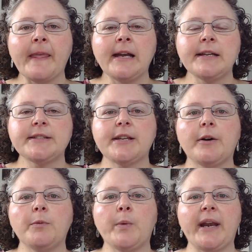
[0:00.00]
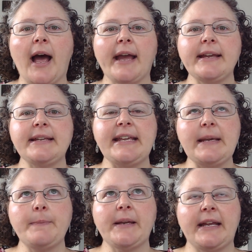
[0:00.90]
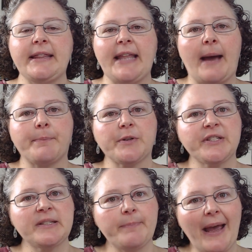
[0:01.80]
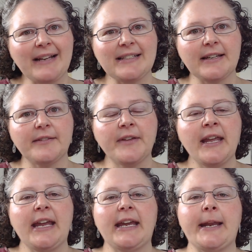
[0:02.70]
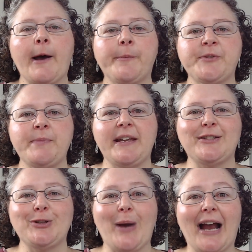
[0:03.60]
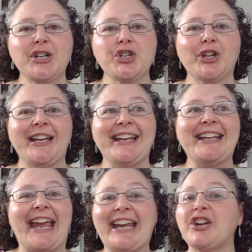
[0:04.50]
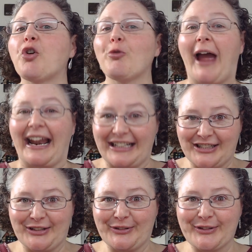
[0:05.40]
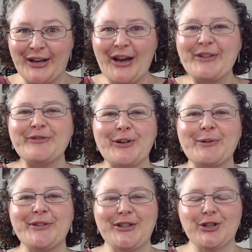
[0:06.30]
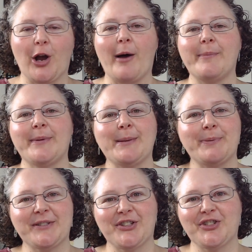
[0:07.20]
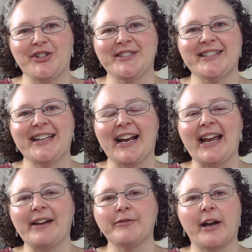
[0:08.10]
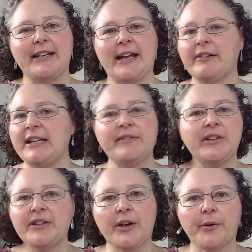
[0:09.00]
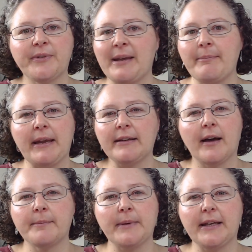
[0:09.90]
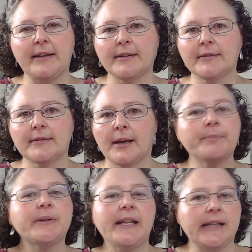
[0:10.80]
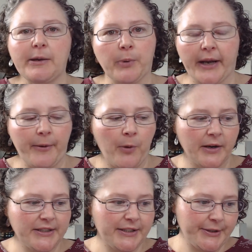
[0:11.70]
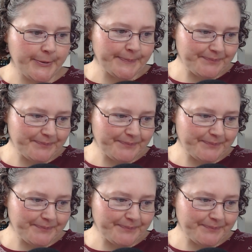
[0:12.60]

So when I keep it in that perspective, it helps me to actually gain gratitude for the job, the positions that I have right now, even though they may not be completely what I want to do.